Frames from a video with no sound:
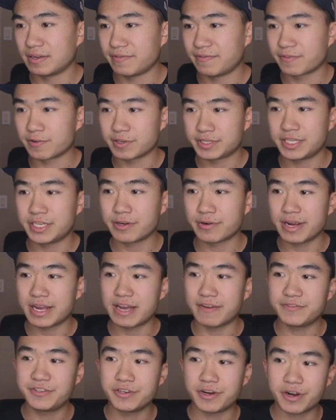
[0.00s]
first here I
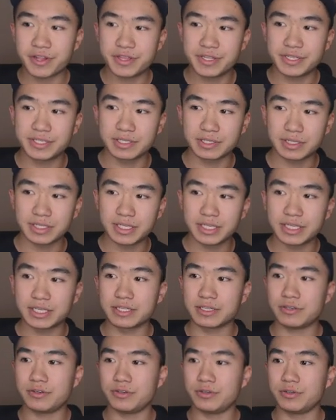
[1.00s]
have Jonathan
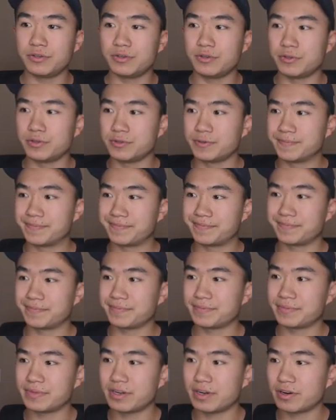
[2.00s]
Dahlén, who
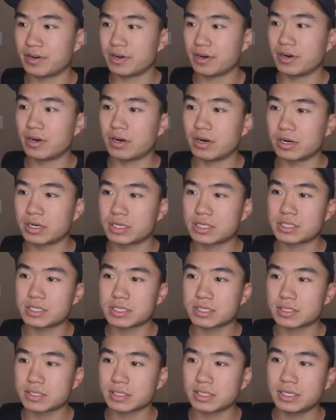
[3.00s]

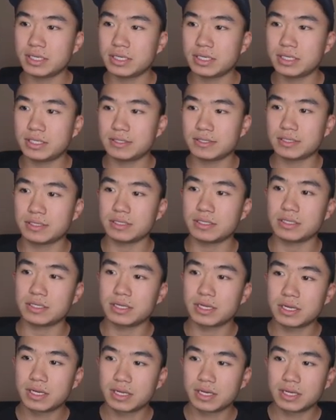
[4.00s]
honestly...
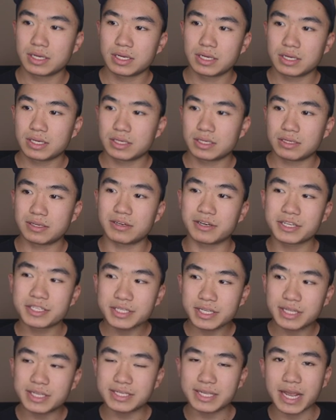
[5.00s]

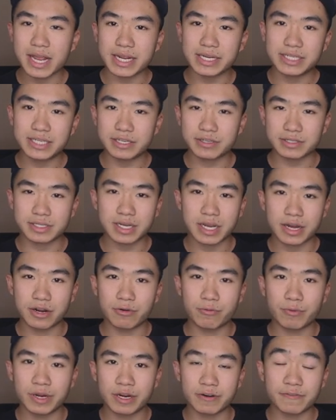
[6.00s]
Honestly, this A tier is
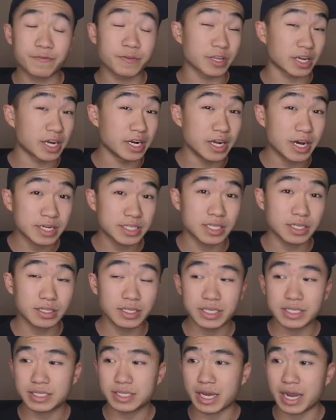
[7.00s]
kind of weird for the Canucks, at
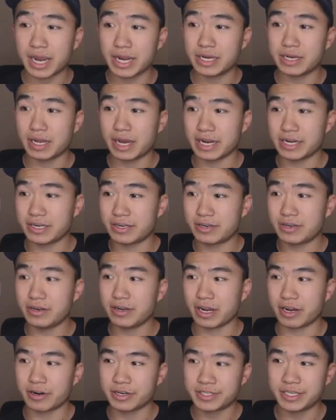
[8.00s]
least. I, I,
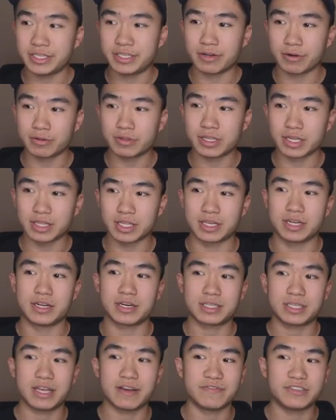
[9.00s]
I honestly don't think the
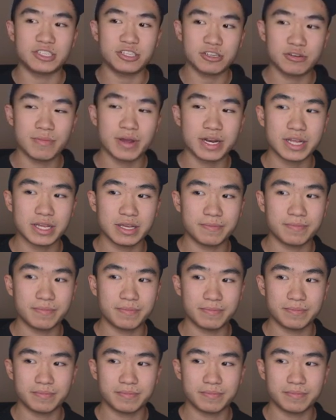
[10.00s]
Canucks have too many